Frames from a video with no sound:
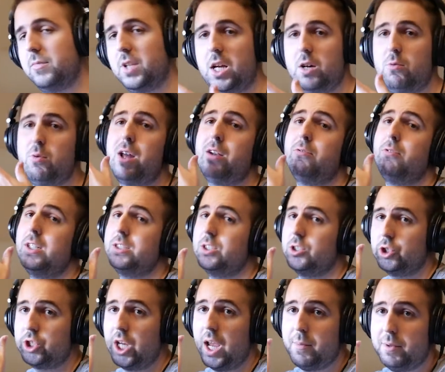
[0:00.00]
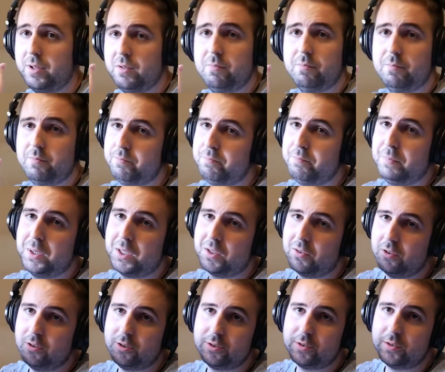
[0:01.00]
1 Resto Shaman,
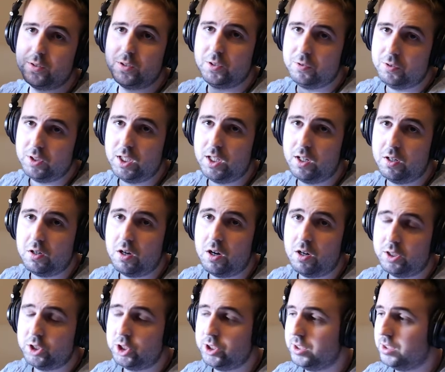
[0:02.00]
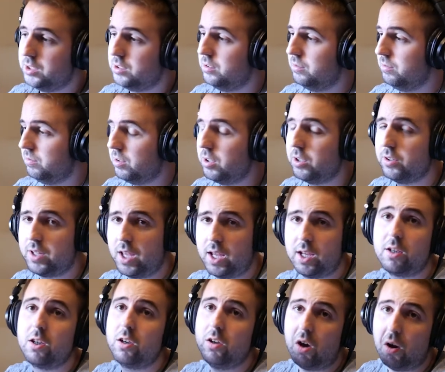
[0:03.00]
because you need an Earth Shield for your
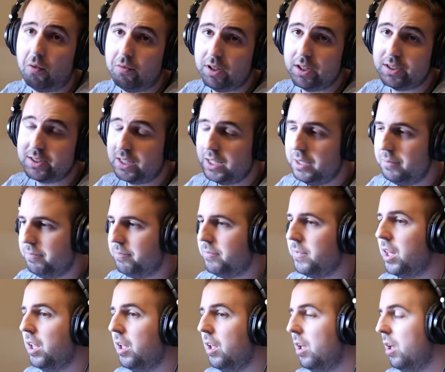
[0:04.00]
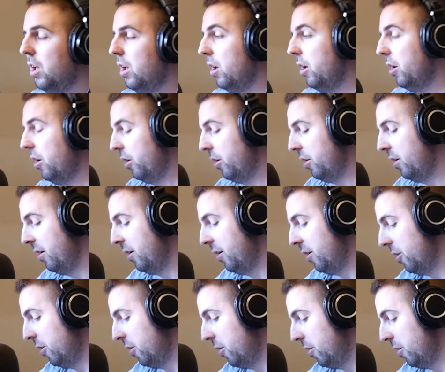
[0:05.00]
tank, obviously.
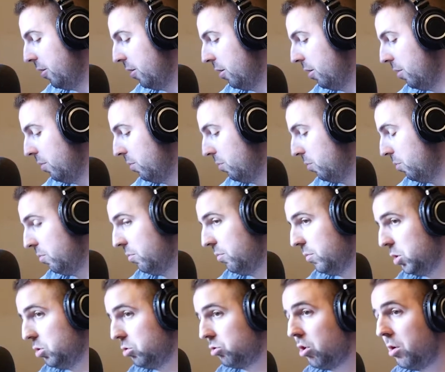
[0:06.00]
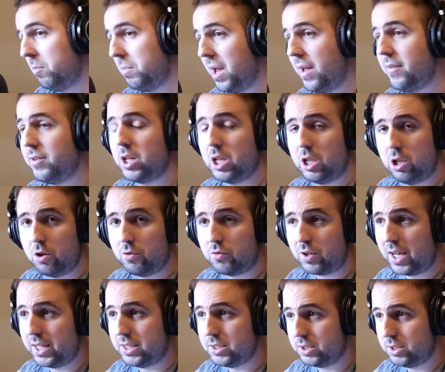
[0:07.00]
You're gonna be having a lot of
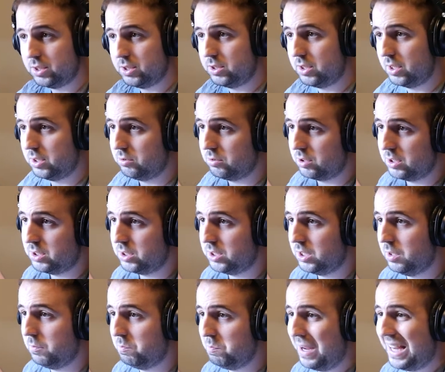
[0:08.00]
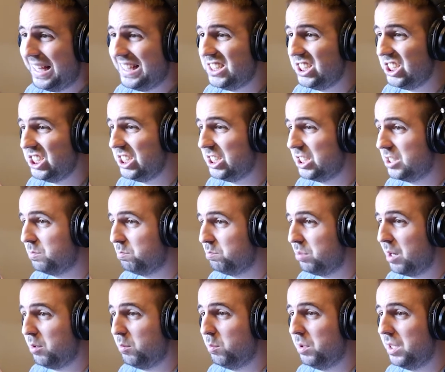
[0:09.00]
casters, as you can see, mages,
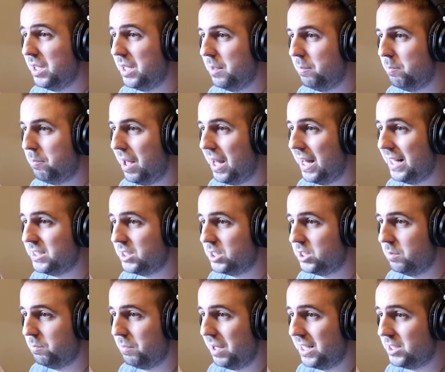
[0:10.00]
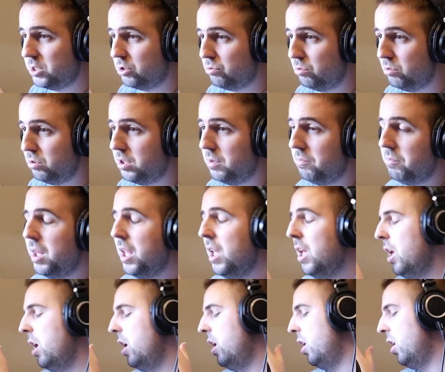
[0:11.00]
probably balance druid.
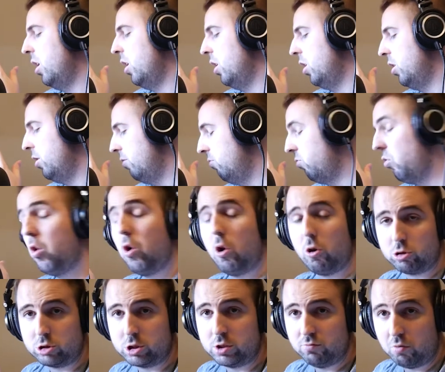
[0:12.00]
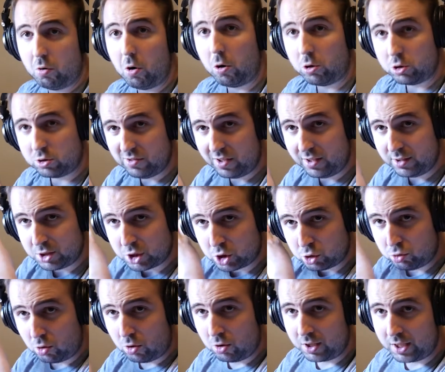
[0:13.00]
Warlocks very
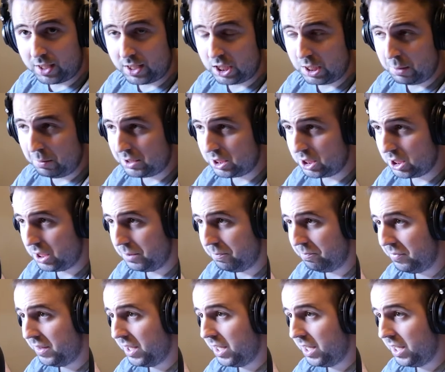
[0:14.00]
strong in TBC.